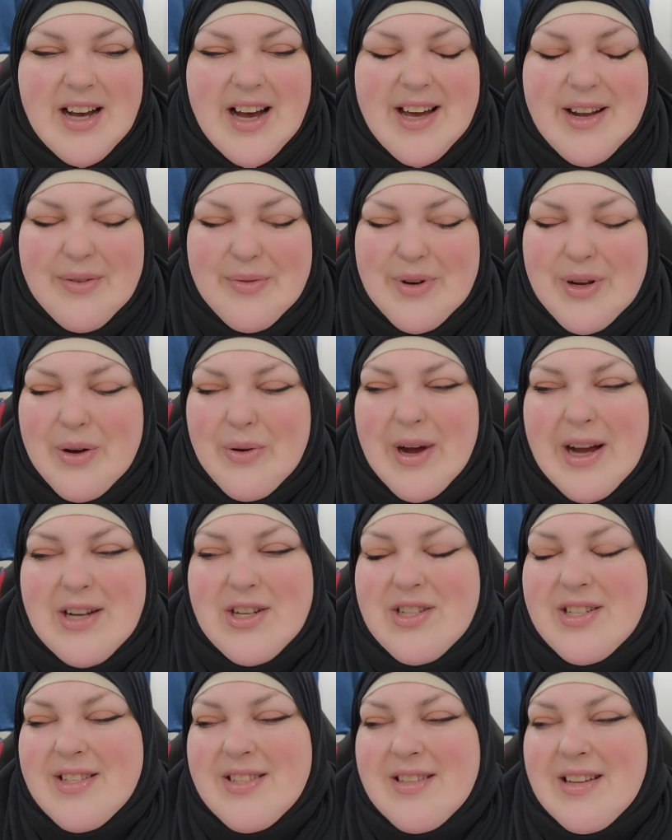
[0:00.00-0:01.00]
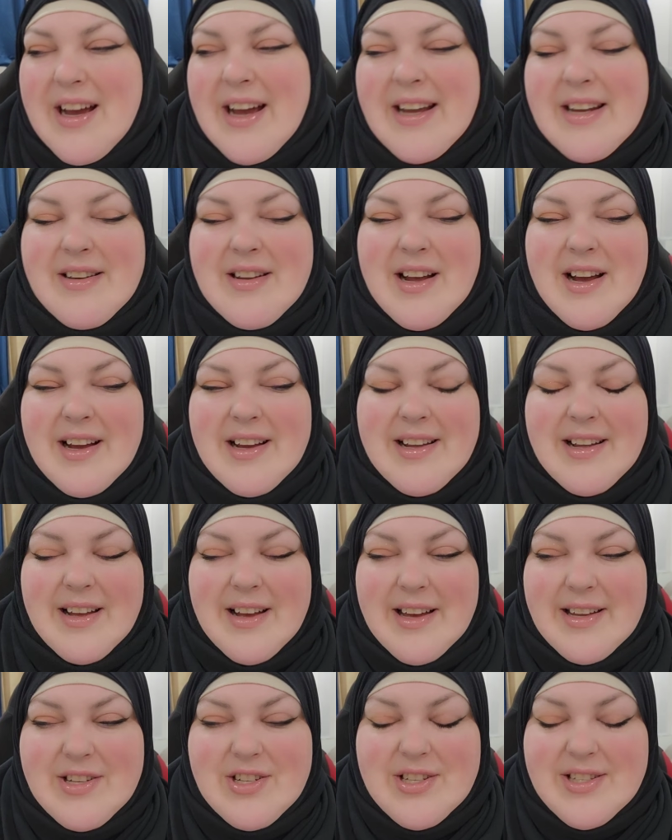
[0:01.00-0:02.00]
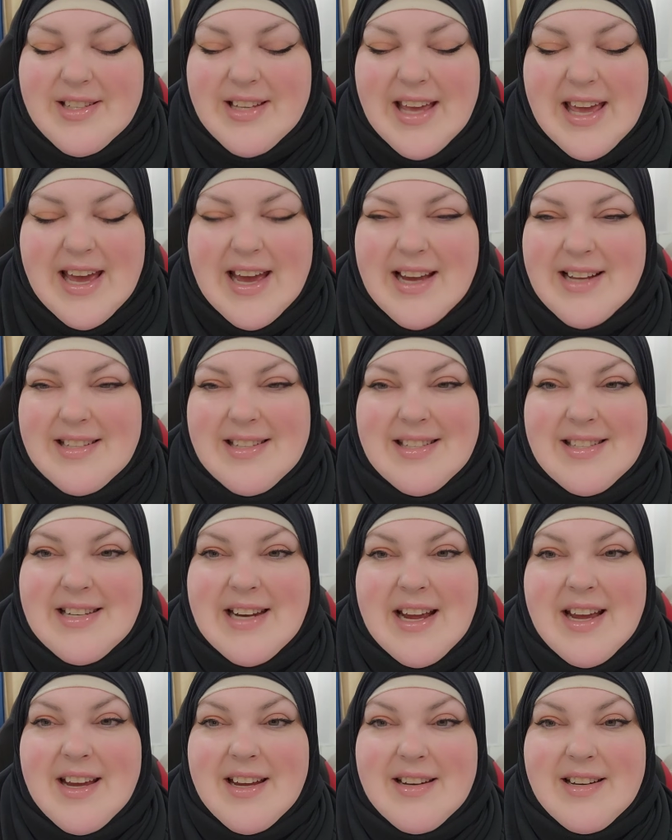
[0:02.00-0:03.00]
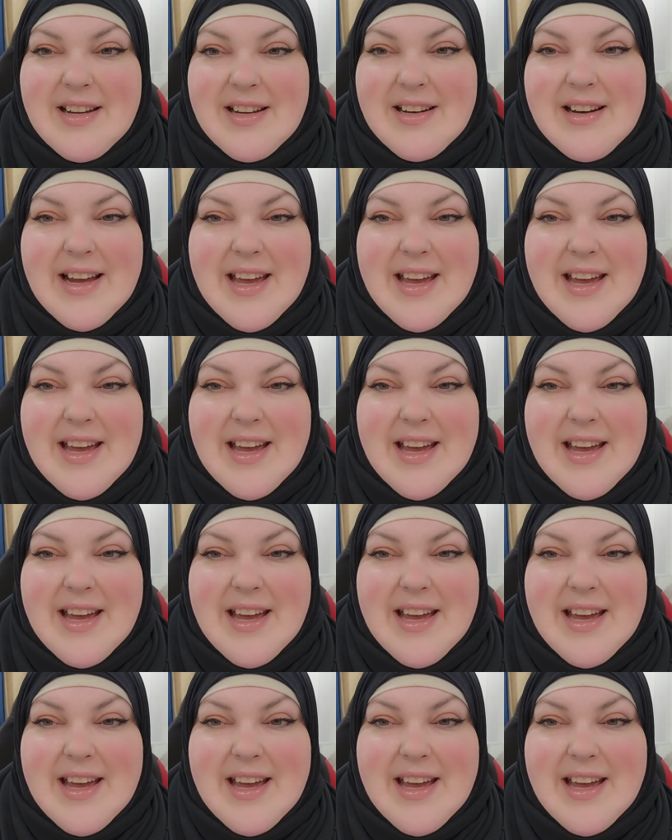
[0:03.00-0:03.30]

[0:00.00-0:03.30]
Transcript: I just can't stand it.